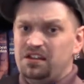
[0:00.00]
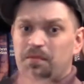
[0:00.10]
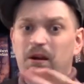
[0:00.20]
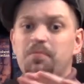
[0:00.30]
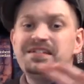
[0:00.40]

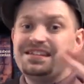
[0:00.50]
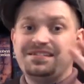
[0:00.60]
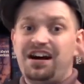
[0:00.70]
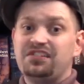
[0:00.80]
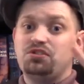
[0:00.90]
The purpose
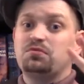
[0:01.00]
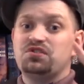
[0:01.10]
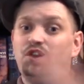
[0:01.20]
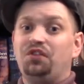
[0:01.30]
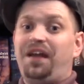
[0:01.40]
is not to
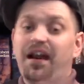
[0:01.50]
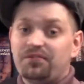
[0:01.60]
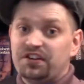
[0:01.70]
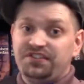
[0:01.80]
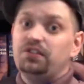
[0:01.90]
resolve
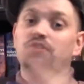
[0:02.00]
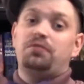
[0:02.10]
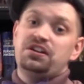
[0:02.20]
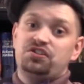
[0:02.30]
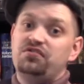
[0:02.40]
every single
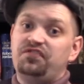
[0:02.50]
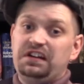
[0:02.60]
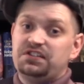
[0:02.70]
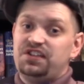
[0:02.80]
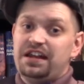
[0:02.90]
question for
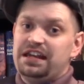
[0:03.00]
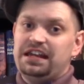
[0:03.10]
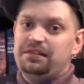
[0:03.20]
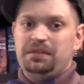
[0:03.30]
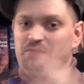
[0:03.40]
your
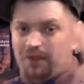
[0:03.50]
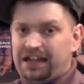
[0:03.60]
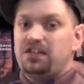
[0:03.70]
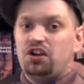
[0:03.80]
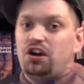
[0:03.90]
setting and be
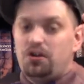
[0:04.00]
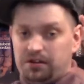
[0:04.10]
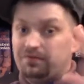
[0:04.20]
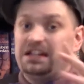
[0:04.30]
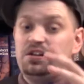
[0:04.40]
ready to go
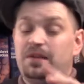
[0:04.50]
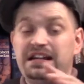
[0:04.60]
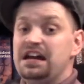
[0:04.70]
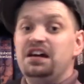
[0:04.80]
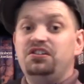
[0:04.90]
and ready to
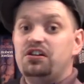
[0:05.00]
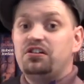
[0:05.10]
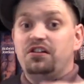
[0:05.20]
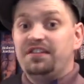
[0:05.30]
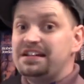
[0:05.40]
rate. No,
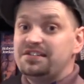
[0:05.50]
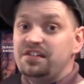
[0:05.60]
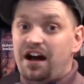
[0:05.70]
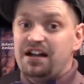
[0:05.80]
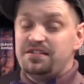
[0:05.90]
no, no. That's
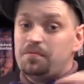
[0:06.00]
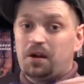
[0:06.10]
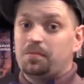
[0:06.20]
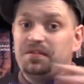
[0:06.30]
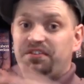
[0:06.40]
not the
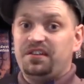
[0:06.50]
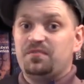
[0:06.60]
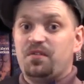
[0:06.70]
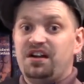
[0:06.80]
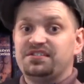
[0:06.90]
purpose of
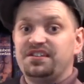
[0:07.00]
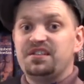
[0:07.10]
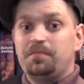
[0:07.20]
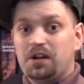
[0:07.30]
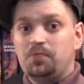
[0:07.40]
this process.
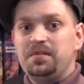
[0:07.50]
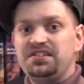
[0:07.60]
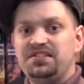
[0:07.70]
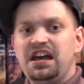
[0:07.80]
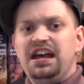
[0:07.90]
The
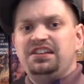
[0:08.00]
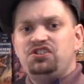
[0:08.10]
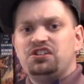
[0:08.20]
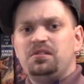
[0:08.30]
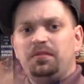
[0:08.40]
purpose is
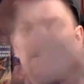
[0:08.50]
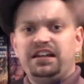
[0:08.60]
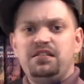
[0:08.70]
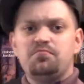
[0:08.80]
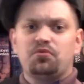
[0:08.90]
just to block
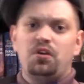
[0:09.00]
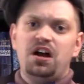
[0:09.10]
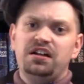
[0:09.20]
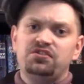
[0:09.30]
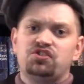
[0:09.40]
in
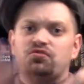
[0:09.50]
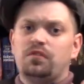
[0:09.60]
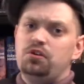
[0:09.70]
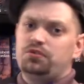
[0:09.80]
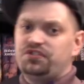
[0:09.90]
broad
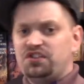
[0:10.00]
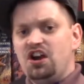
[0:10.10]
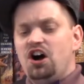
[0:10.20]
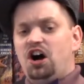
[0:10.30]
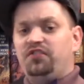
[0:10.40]
strokes
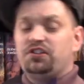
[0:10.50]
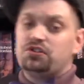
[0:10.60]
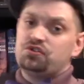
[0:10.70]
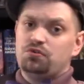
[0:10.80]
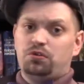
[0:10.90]
of your
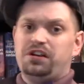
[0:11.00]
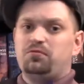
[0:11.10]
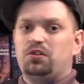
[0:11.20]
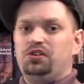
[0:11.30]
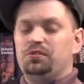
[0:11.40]
story
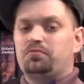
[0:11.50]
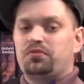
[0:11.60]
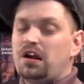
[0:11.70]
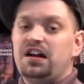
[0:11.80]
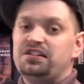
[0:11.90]
world,
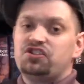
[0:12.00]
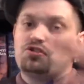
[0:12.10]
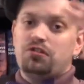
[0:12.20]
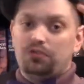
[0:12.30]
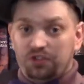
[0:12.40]
broad
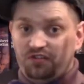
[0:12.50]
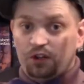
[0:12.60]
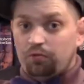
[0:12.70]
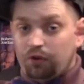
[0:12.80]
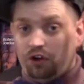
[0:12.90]
strokes of
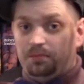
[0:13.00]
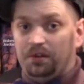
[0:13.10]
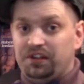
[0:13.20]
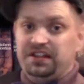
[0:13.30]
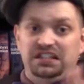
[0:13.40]
your world
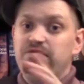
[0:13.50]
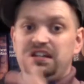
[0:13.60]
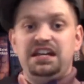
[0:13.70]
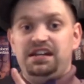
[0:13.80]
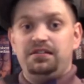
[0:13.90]
building that you
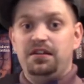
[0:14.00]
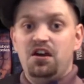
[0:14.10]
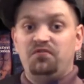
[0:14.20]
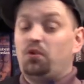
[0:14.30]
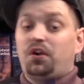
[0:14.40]
need.
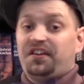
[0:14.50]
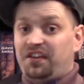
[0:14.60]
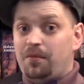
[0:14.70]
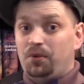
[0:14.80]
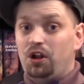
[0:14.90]
For
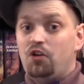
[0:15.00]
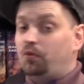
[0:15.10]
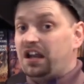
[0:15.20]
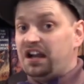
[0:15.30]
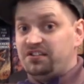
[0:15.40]
example,
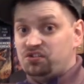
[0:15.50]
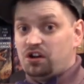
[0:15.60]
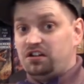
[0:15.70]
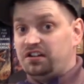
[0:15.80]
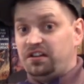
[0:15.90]
when I
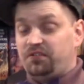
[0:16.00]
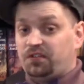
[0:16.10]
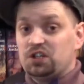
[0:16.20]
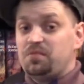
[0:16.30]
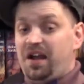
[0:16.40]
started the
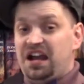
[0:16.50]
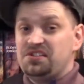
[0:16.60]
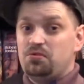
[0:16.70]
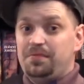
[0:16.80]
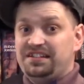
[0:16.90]
first
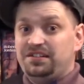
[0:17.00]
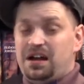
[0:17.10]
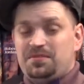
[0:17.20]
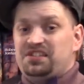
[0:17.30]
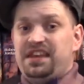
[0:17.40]
pass through my
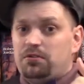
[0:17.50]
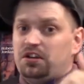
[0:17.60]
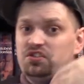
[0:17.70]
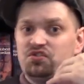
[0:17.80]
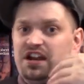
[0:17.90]
synopsis, they were
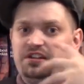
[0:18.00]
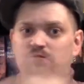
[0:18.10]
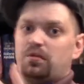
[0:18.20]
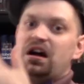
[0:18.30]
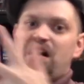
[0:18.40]
just trying to
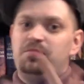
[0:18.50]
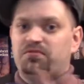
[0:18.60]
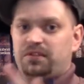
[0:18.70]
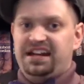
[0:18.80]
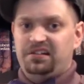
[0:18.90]
rob a
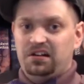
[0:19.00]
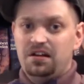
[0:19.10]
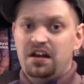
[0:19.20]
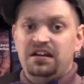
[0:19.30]
freighter.